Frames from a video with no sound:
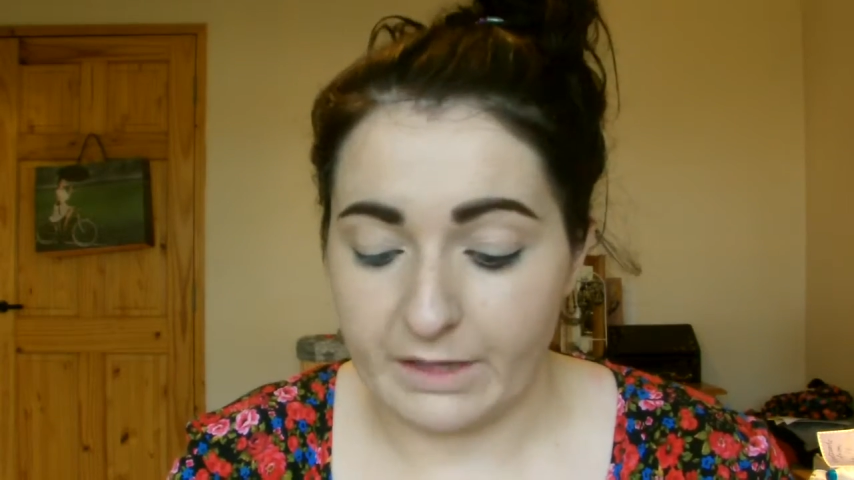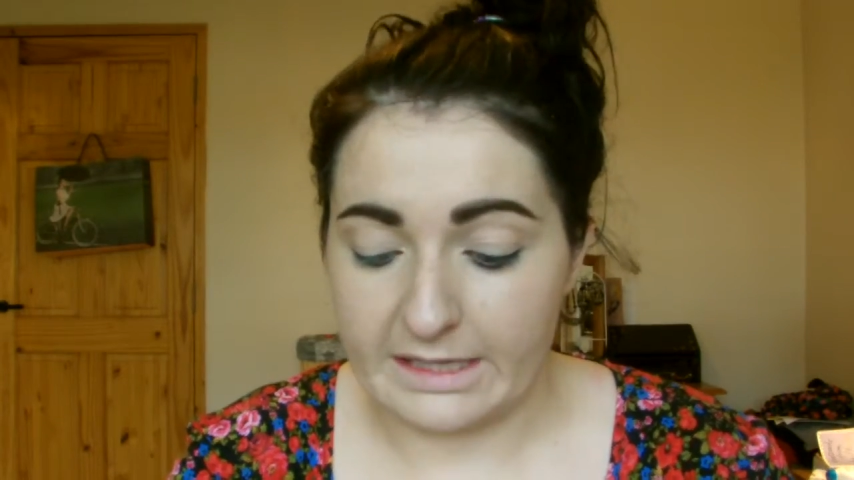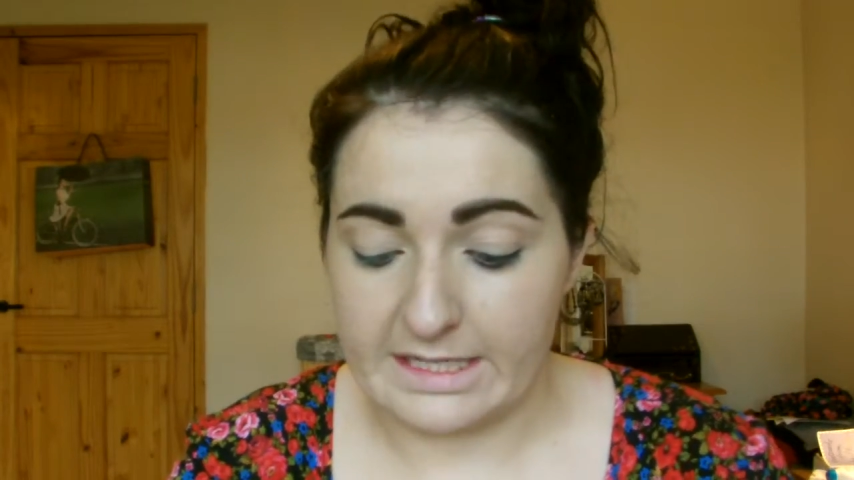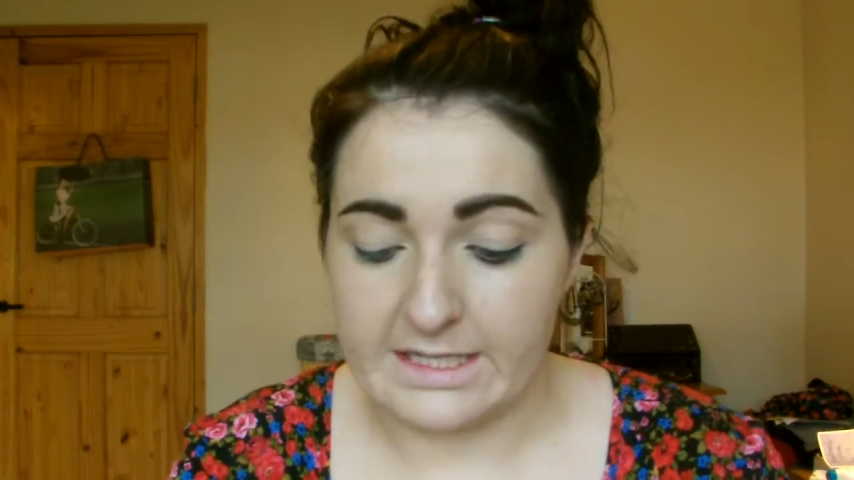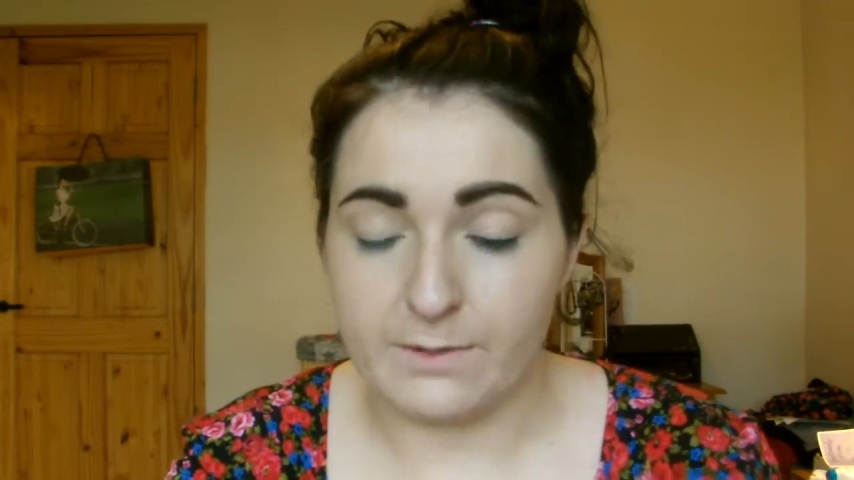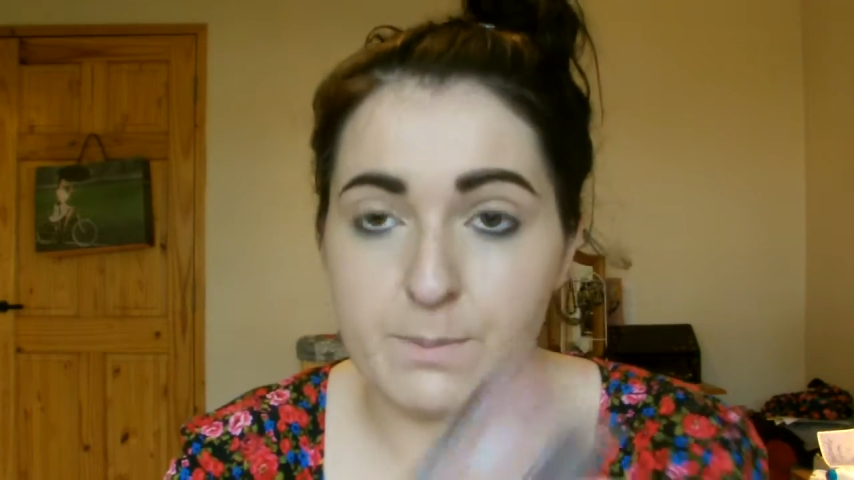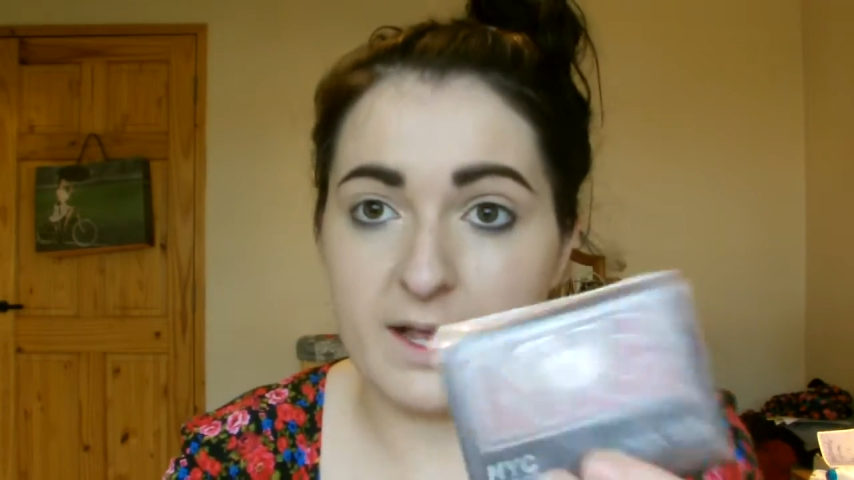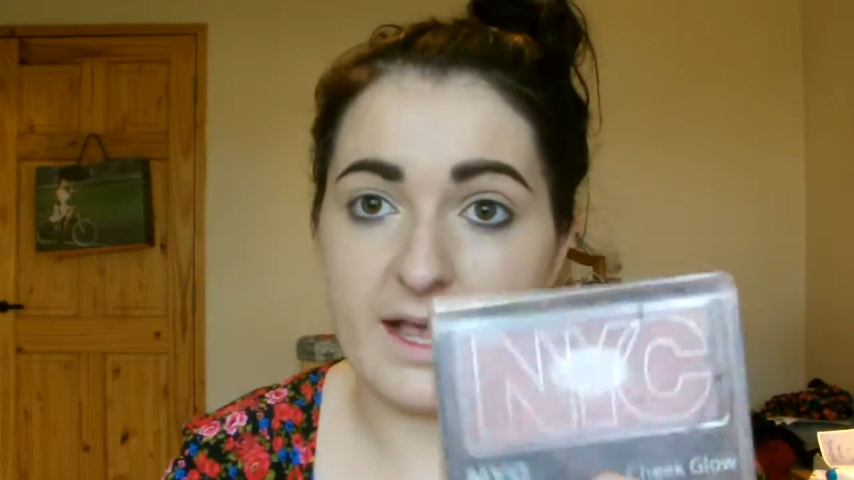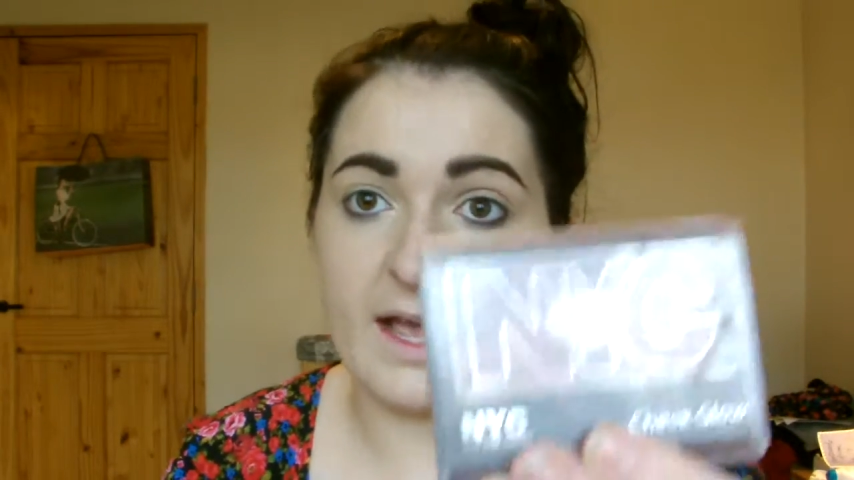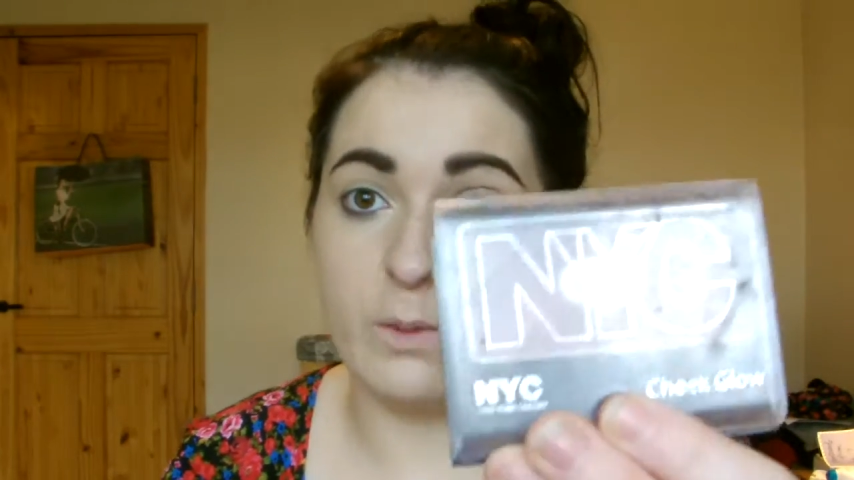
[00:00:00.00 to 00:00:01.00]
This is
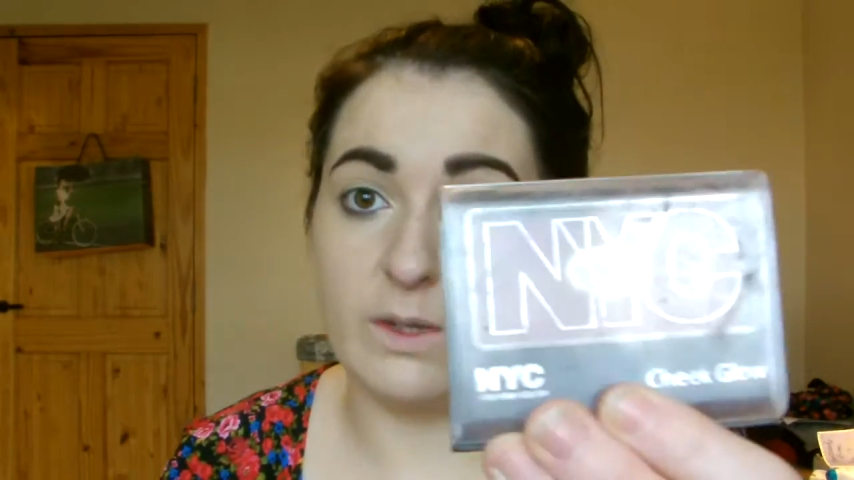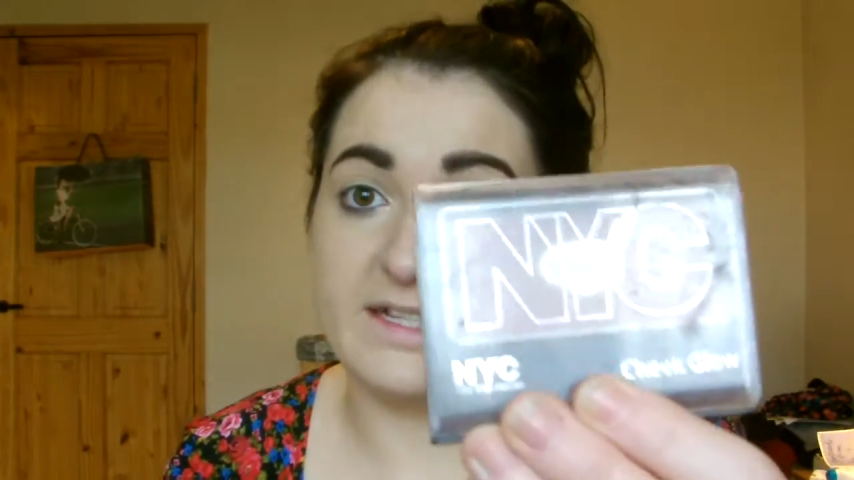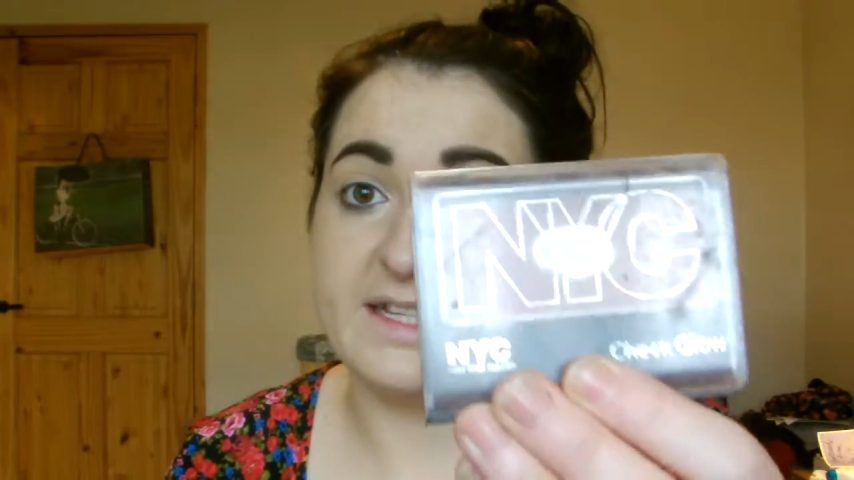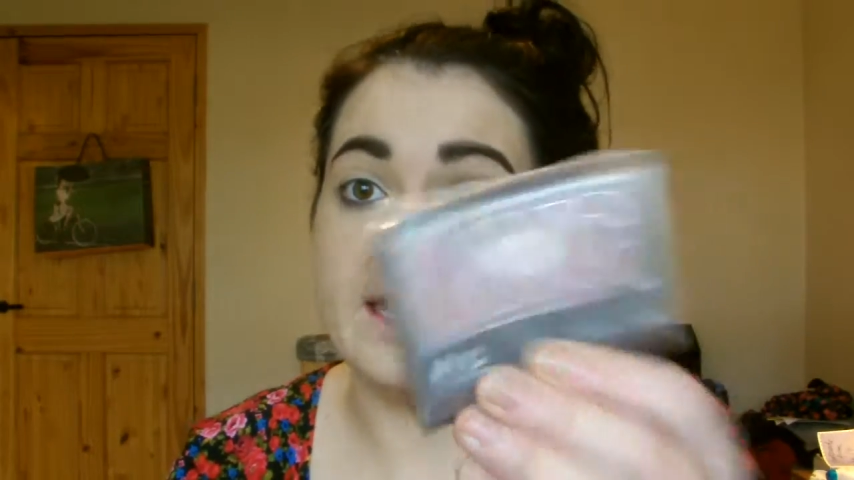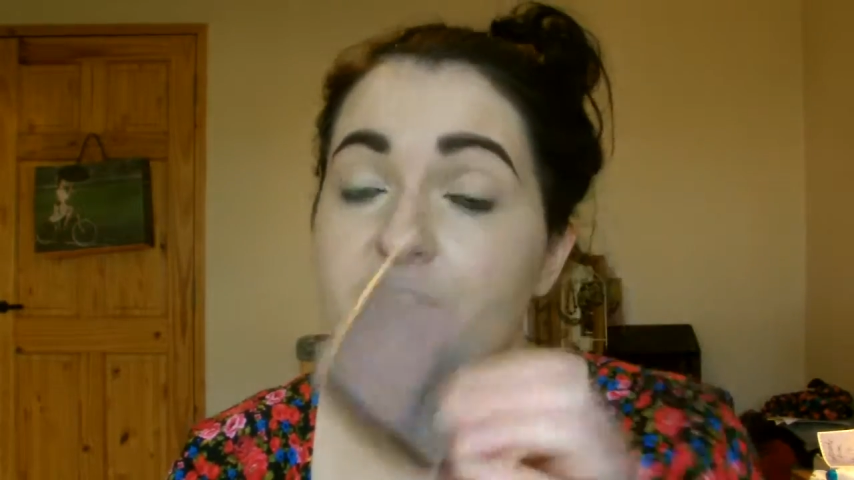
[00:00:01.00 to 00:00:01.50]
by NYC.